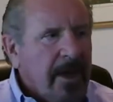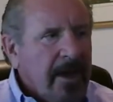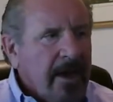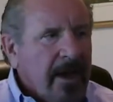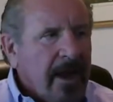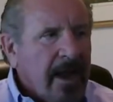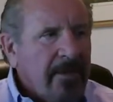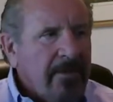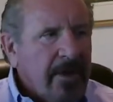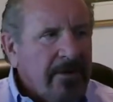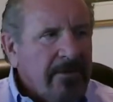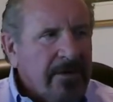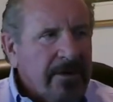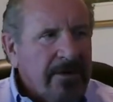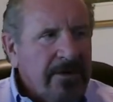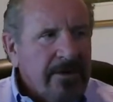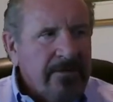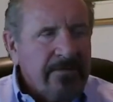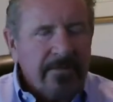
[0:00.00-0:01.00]
then you're
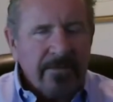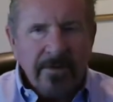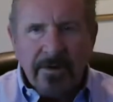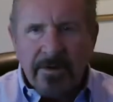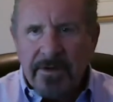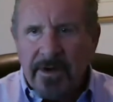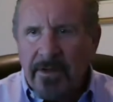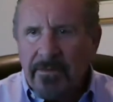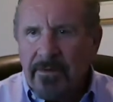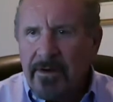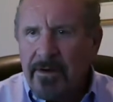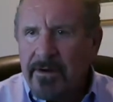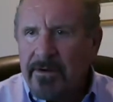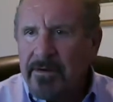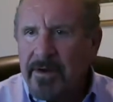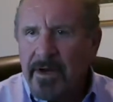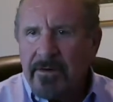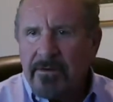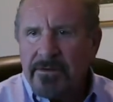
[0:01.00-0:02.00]
good for another,
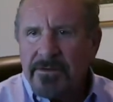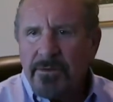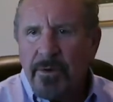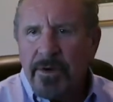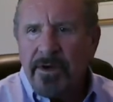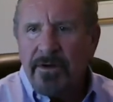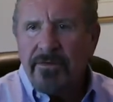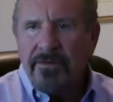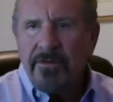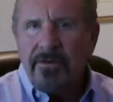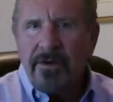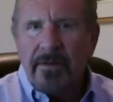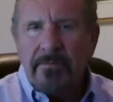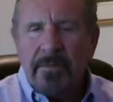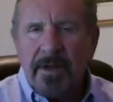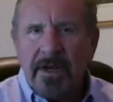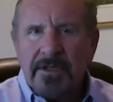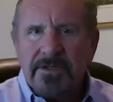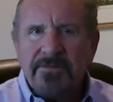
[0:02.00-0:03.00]
20 or 30
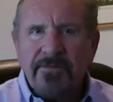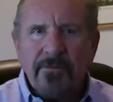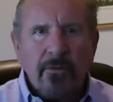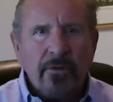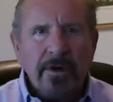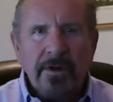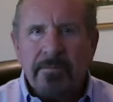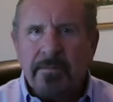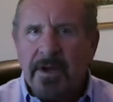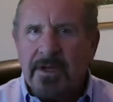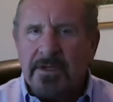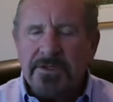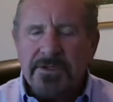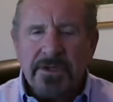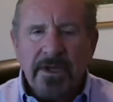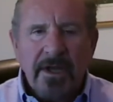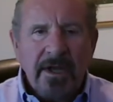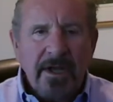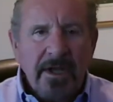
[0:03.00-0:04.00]
minutes, 40 minutes,
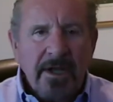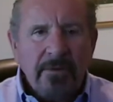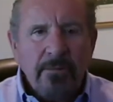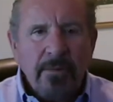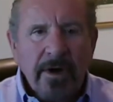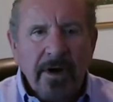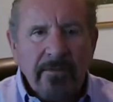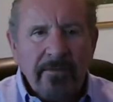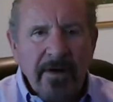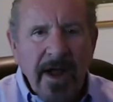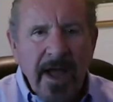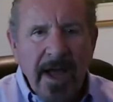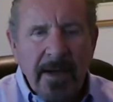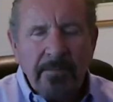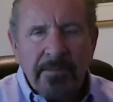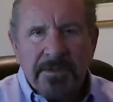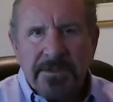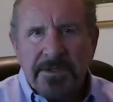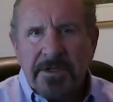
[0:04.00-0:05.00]
whatever it
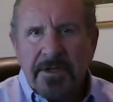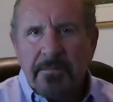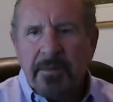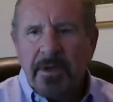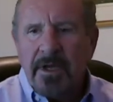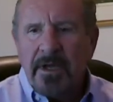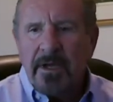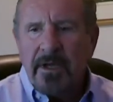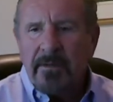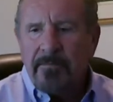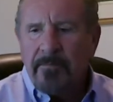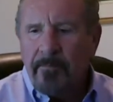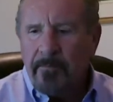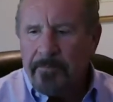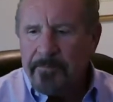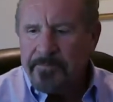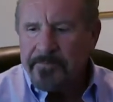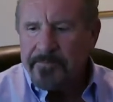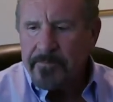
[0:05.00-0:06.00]
happens to be.
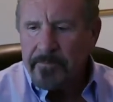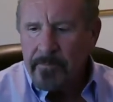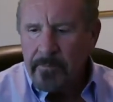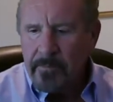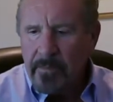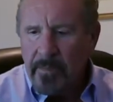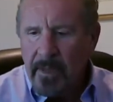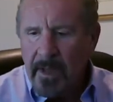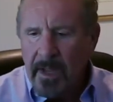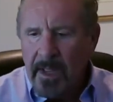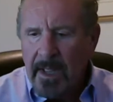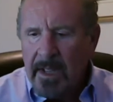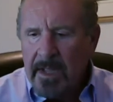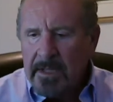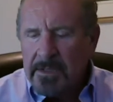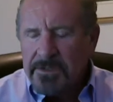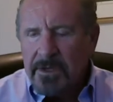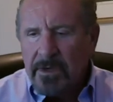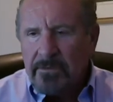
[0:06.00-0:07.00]

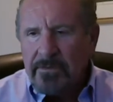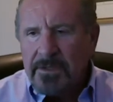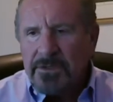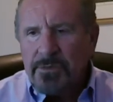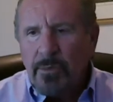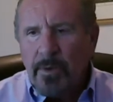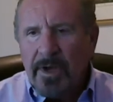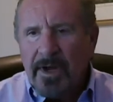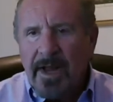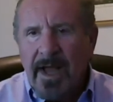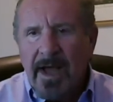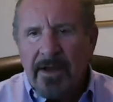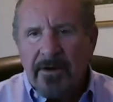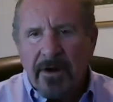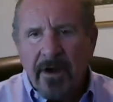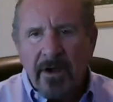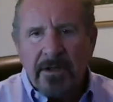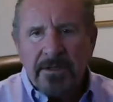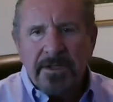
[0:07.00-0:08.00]
So this went on
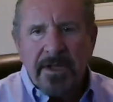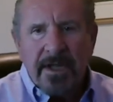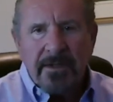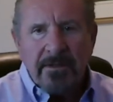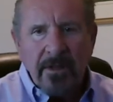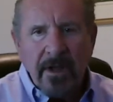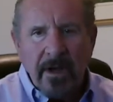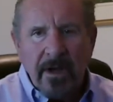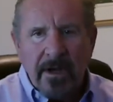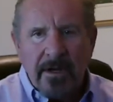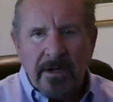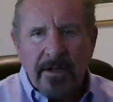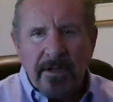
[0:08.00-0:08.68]
all night long.